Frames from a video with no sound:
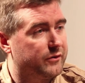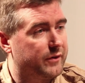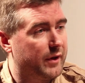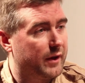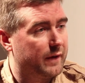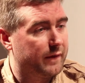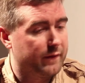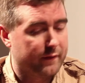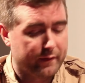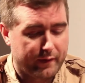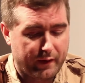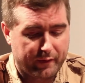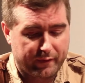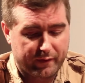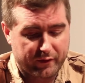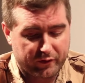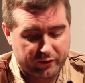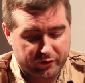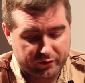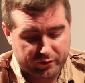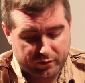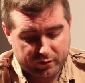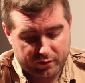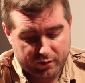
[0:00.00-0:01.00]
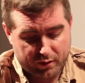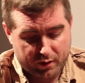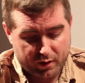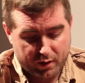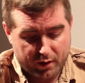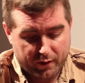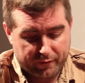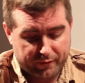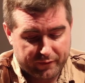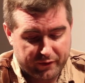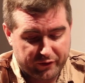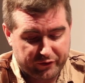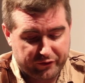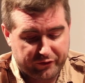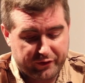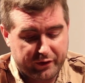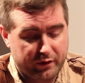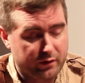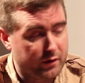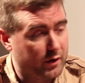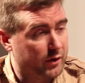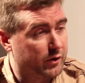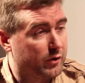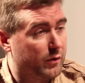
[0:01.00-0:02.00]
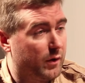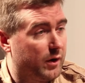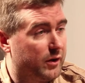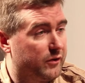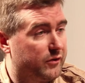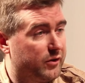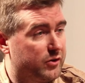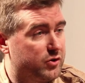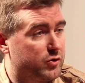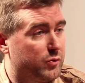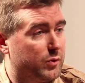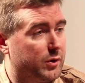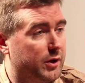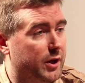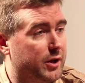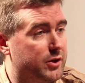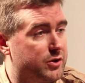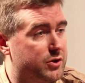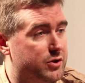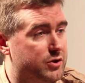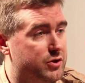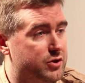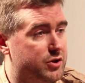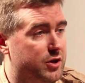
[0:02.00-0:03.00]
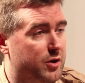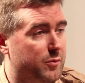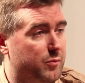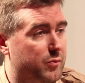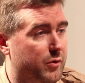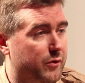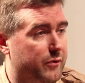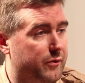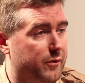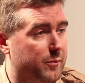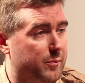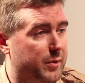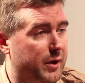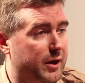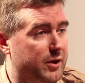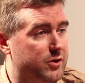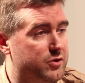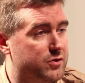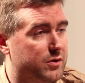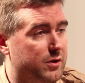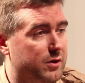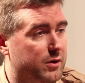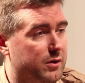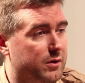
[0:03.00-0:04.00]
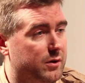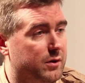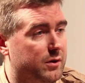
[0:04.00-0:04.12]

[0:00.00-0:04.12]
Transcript: that, that this, this theater had created such a relationship with the patron